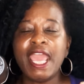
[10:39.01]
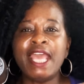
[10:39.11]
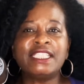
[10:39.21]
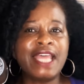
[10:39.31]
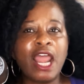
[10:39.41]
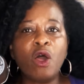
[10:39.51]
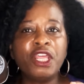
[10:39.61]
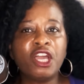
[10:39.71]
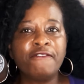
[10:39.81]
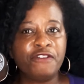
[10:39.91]
It's not
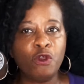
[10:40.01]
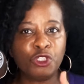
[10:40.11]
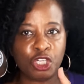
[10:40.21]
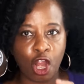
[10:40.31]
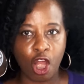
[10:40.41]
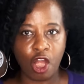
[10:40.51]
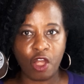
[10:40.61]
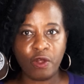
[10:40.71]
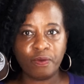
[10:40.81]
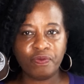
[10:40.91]
only confusing
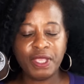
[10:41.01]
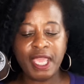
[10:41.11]
her,